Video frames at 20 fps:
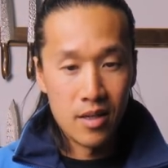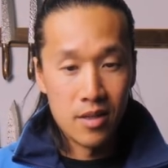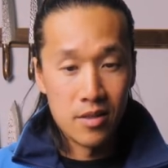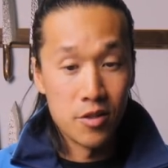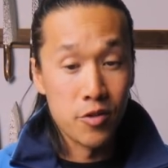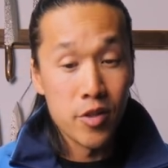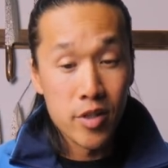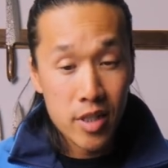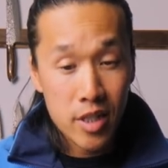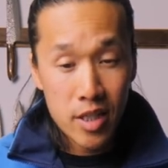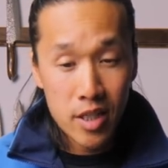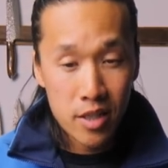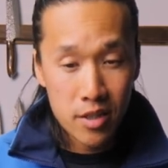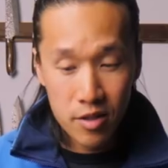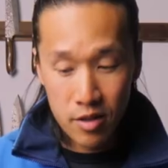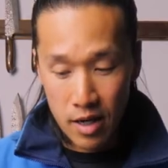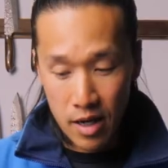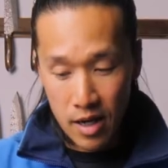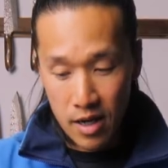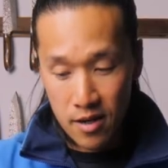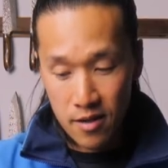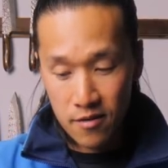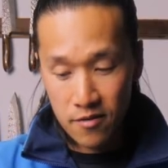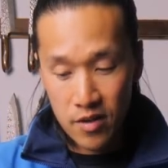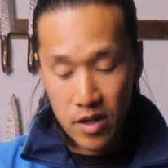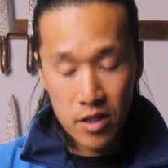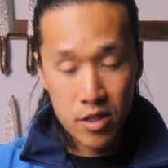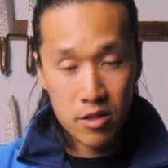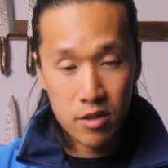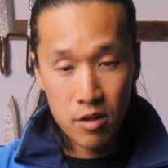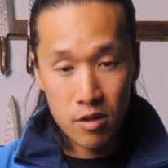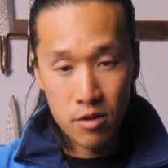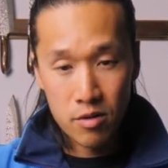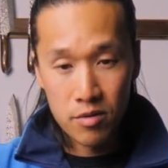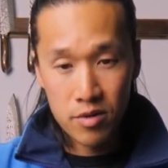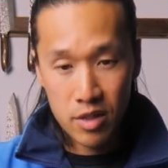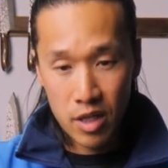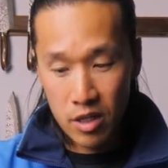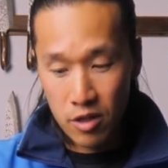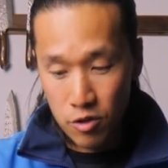do you need to have a
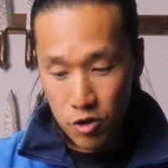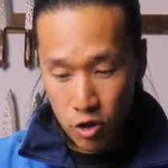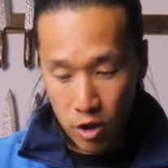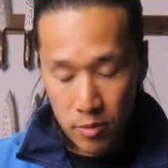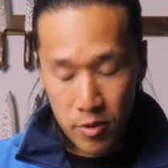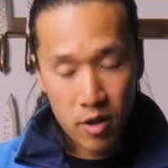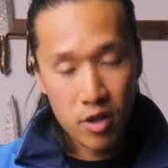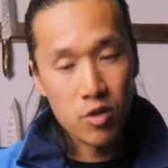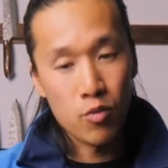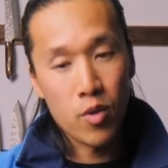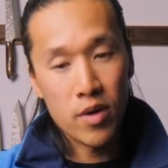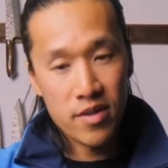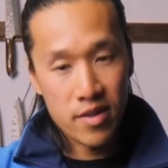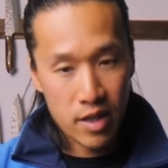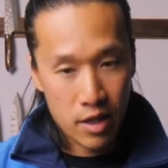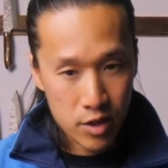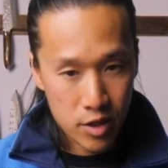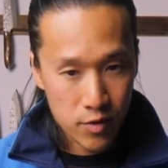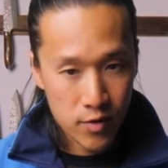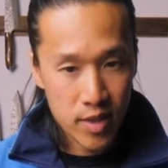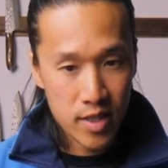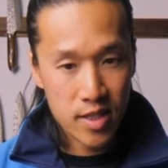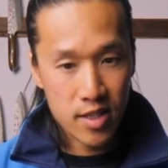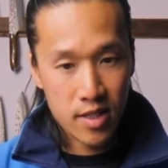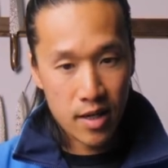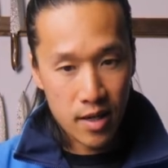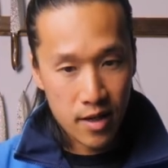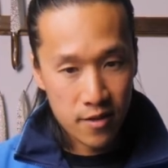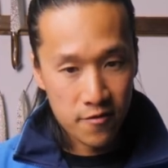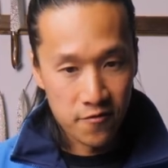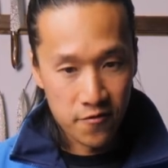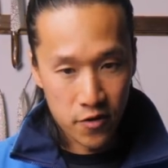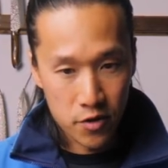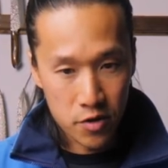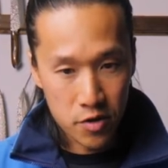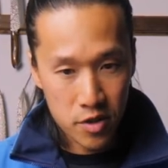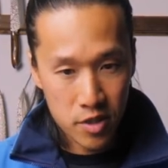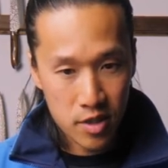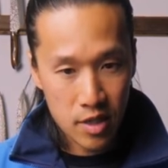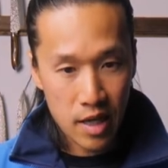stone that you sharpen on the 1,000 grit side
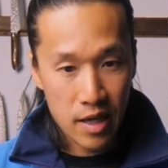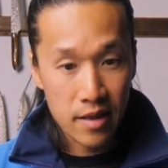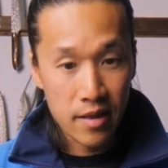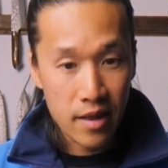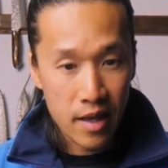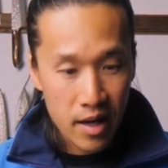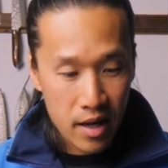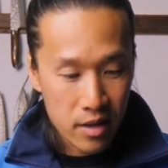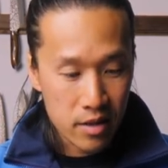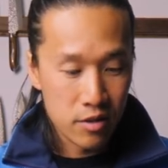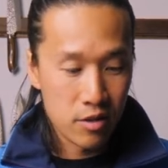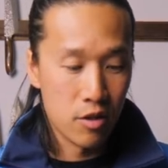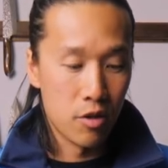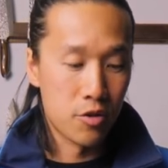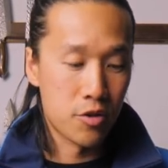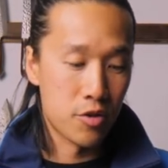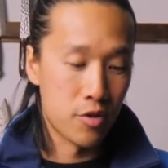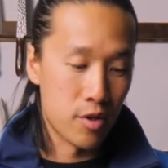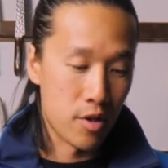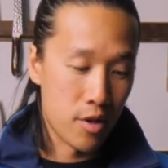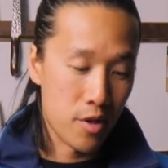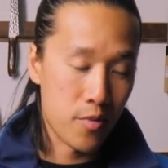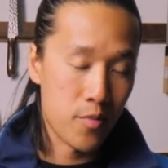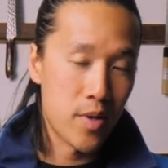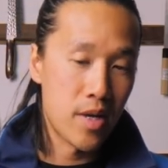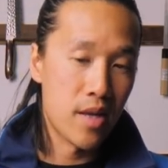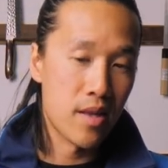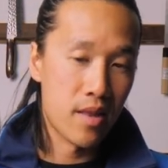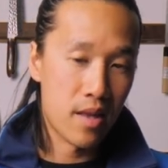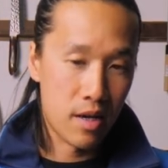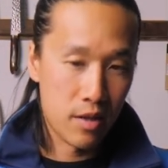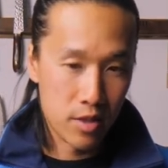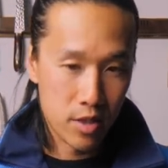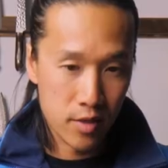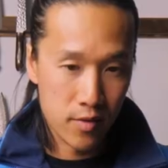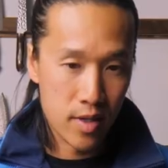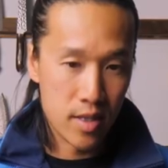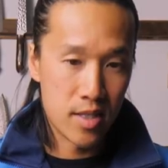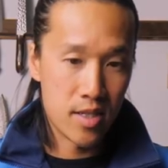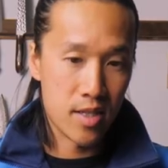first, and then go to the
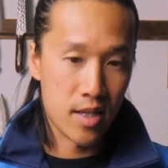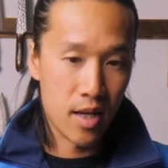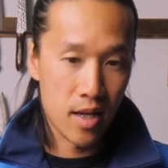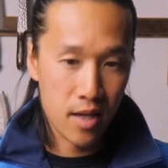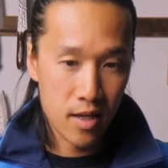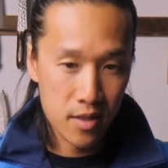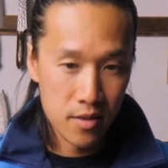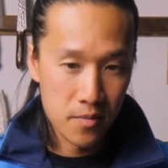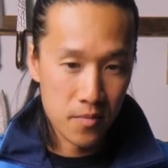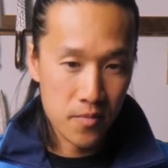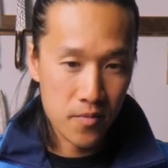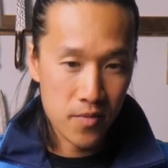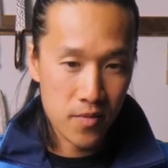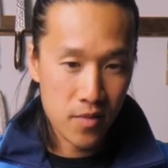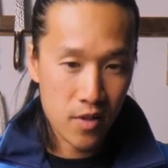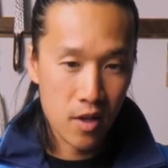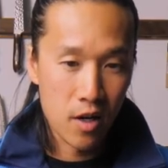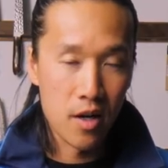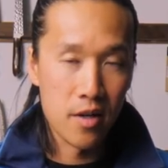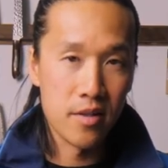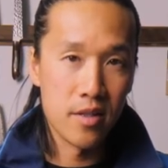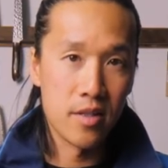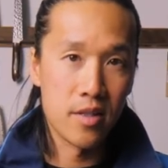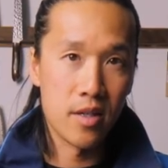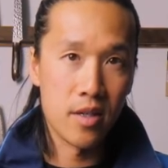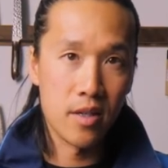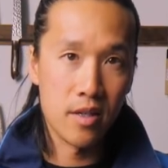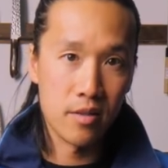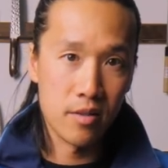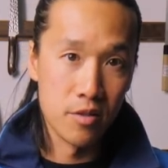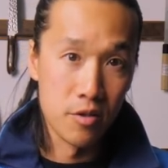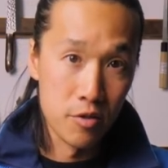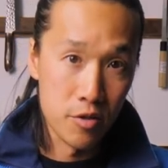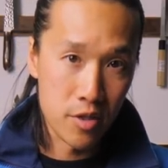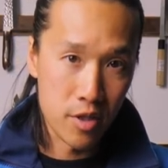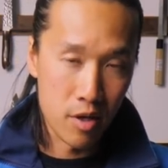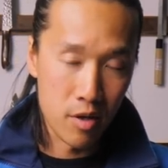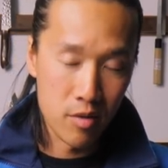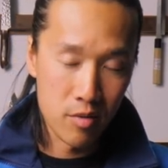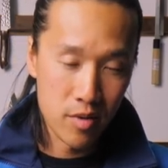3,000 grit side on the new
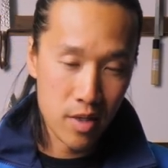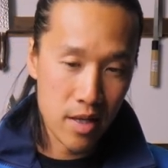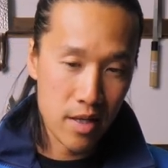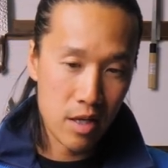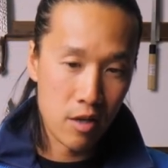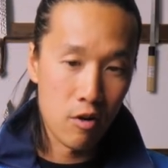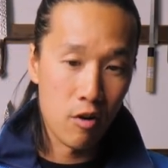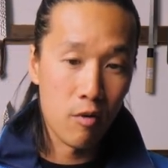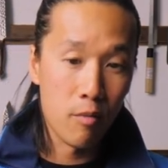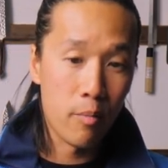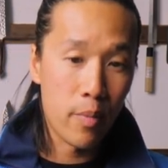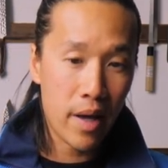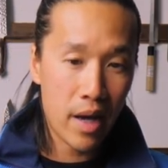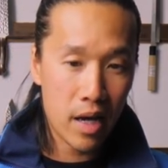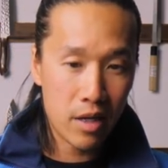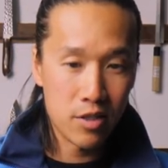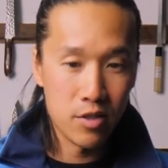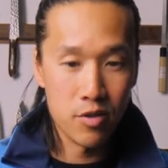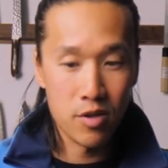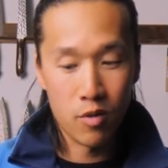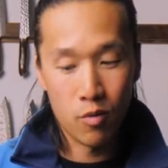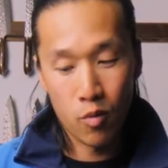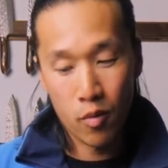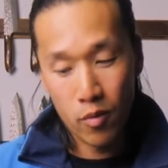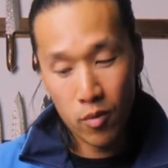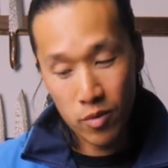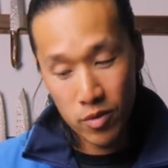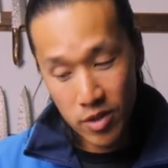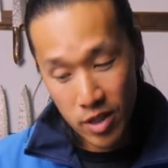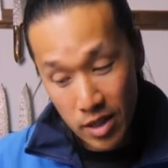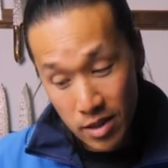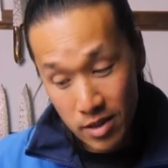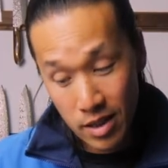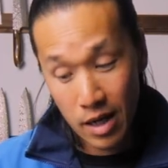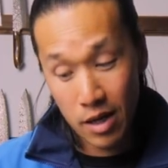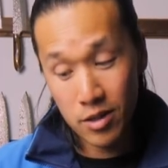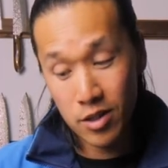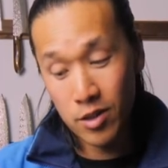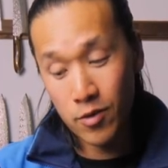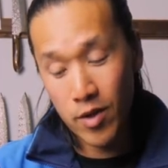stone, and then go back to the
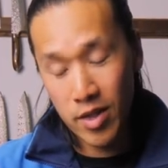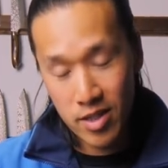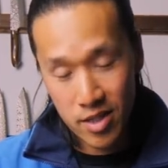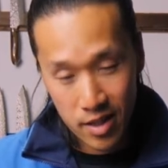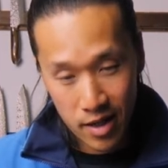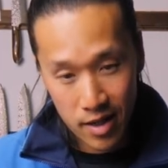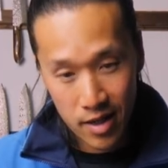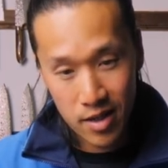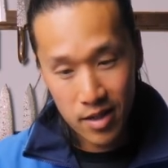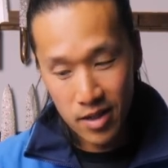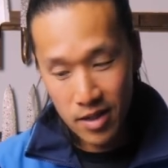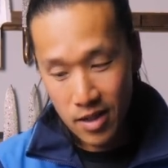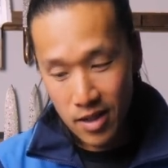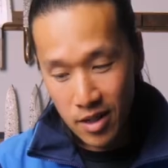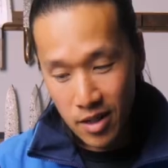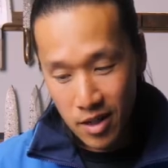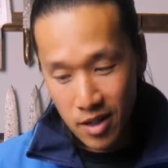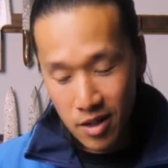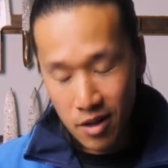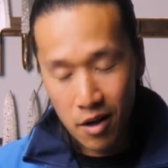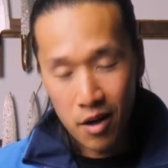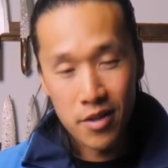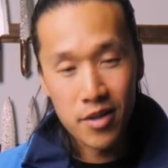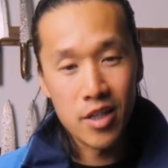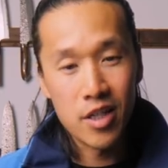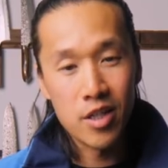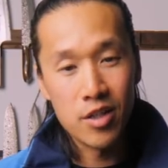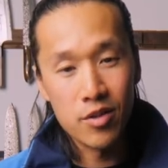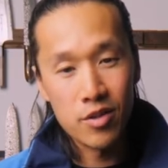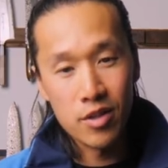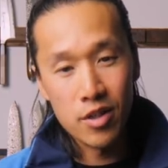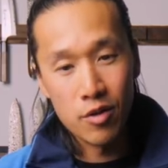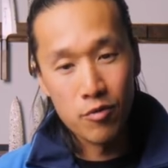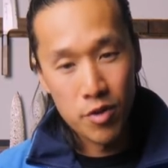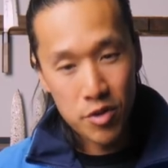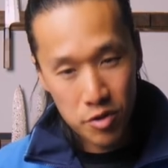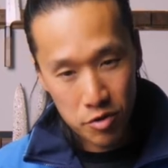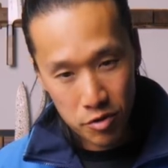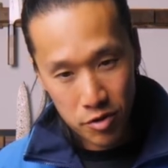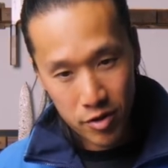6,000 grit side on the
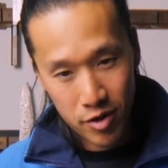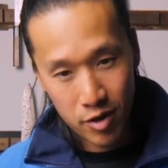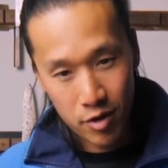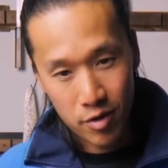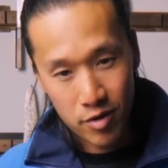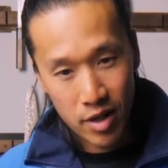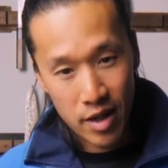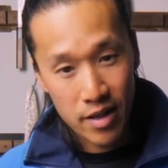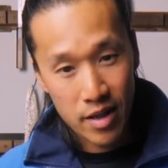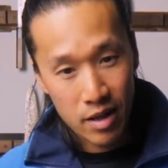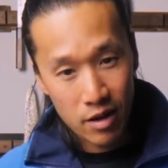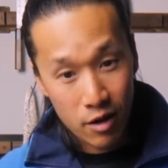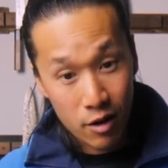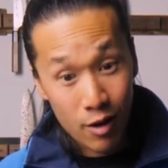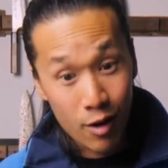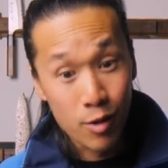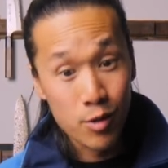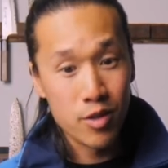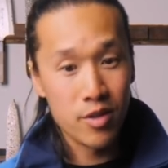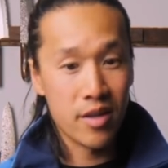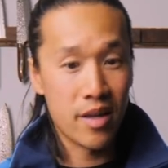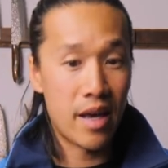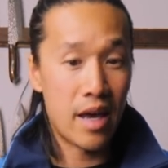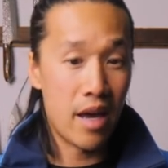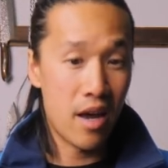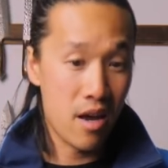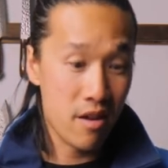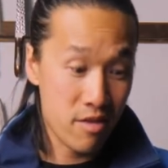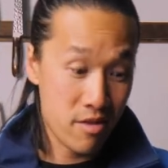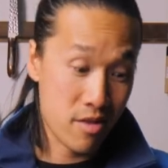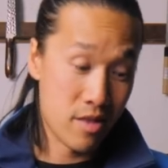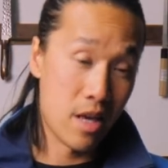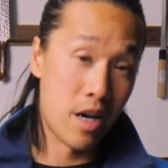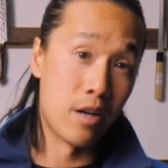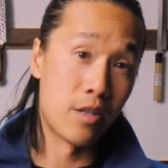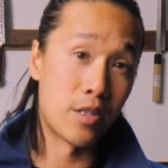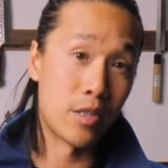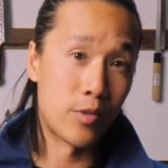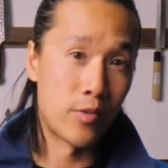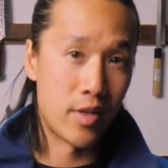original stone, and then go to the
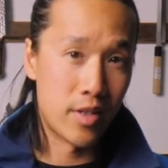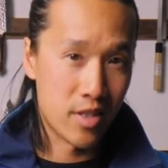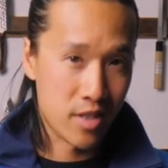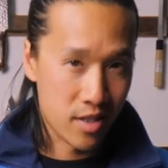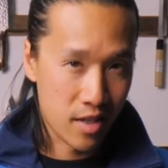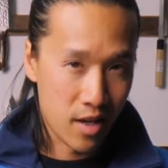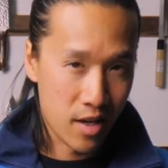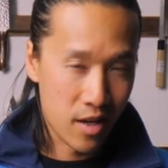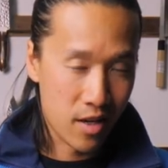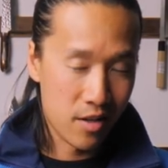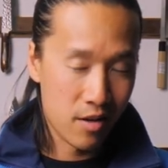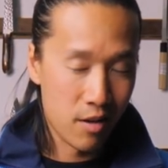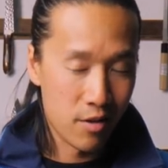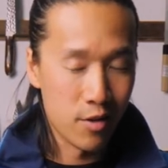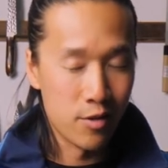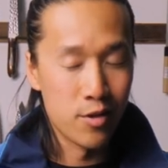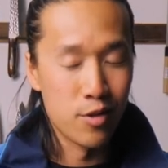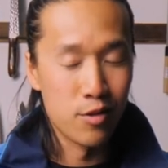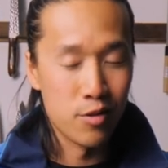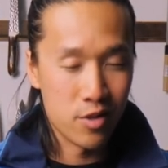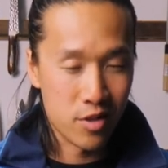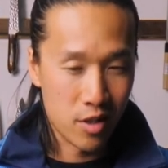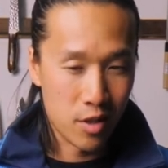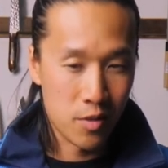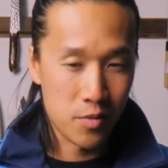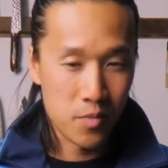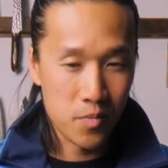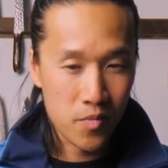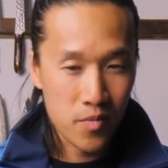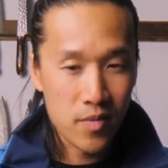8,000 grit side on the new stone?